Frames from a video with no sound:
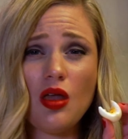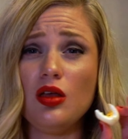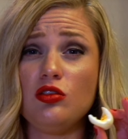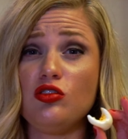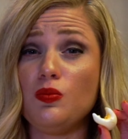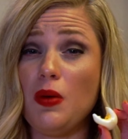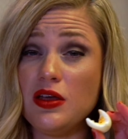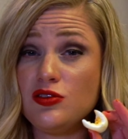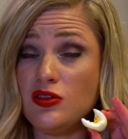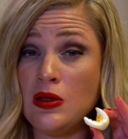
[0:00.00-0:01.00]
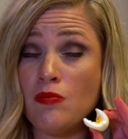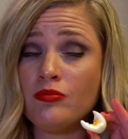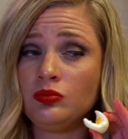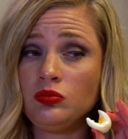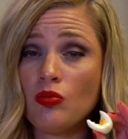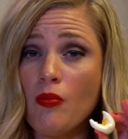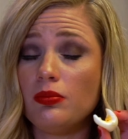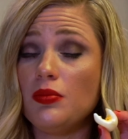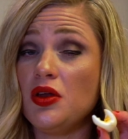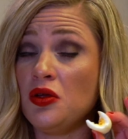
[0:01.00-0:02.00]
It's spicy,
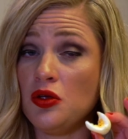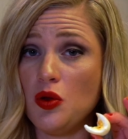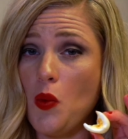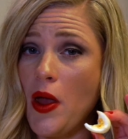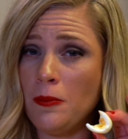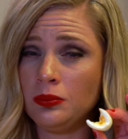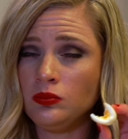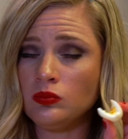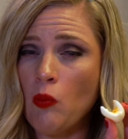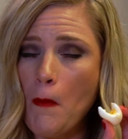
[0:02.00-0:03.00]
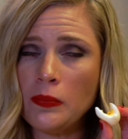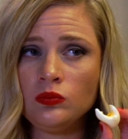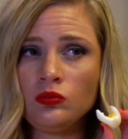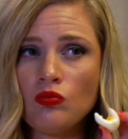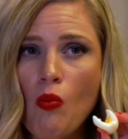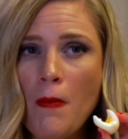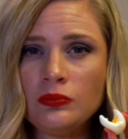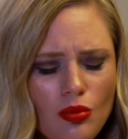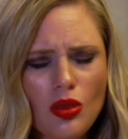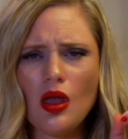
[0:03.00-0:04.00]
but in a good way.
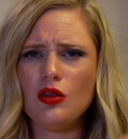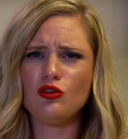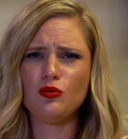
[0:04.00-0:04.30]
It's